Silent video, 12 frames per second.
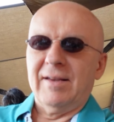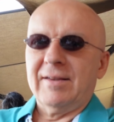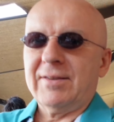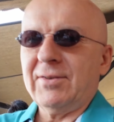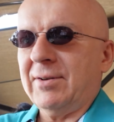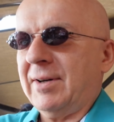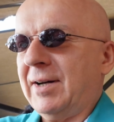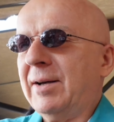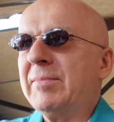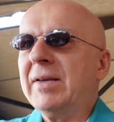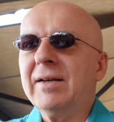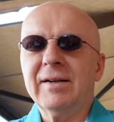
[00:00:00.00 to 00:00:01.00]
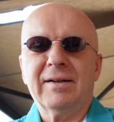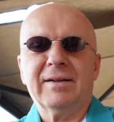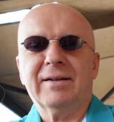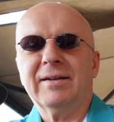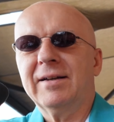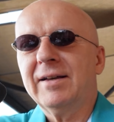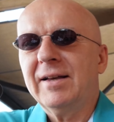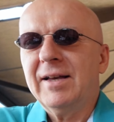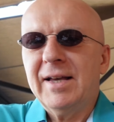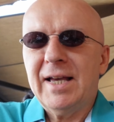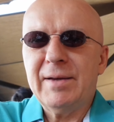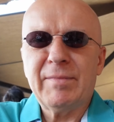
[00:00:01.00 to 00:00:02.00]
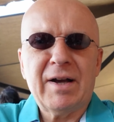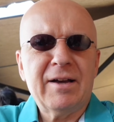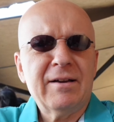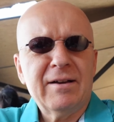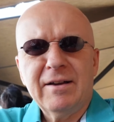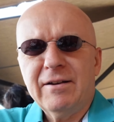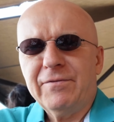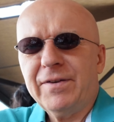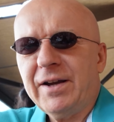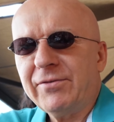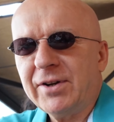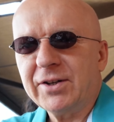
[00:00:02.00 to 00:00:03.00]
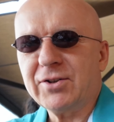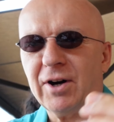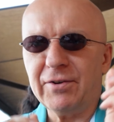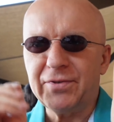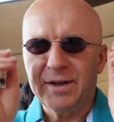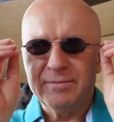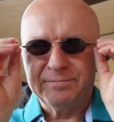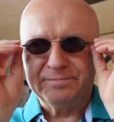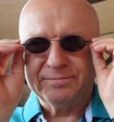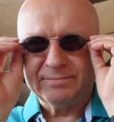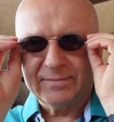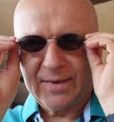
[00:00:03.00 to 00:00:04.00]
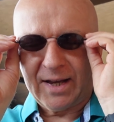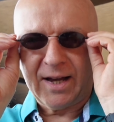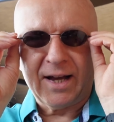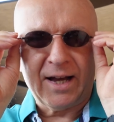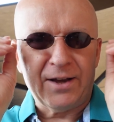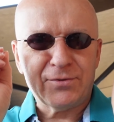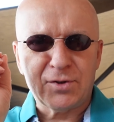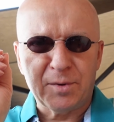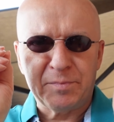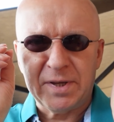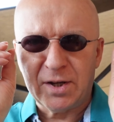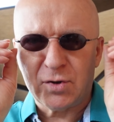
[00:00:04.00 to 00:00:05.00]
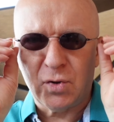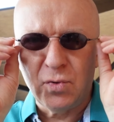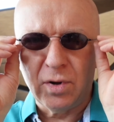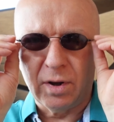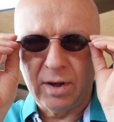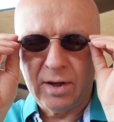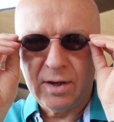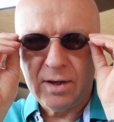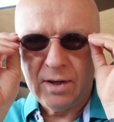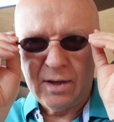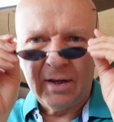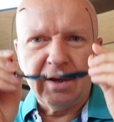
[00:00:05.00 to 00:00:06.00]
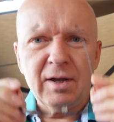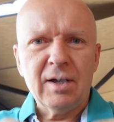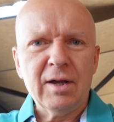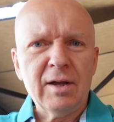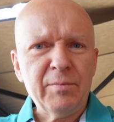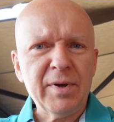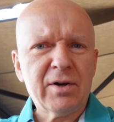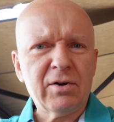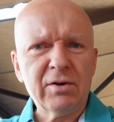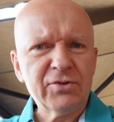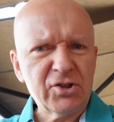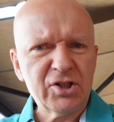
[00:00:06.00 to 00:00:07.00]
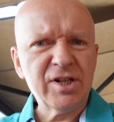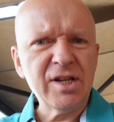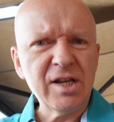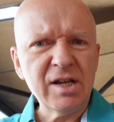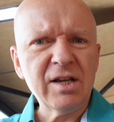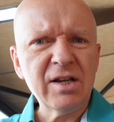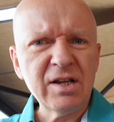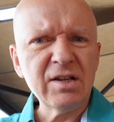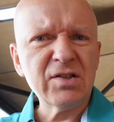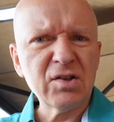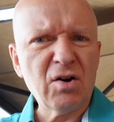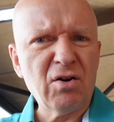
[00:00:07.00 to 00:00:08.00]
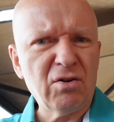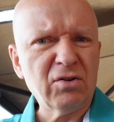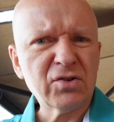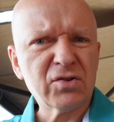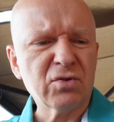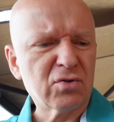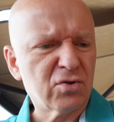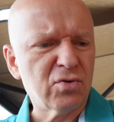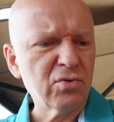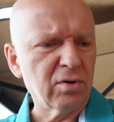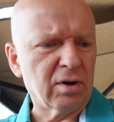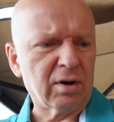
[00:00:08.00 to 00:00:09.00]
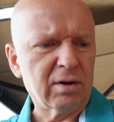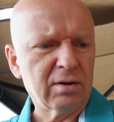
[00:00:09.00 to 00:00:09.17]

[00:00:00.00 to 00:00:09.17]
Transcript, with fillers: So I'm here in my favorite coffee. I have to appear cool, because she is also cool.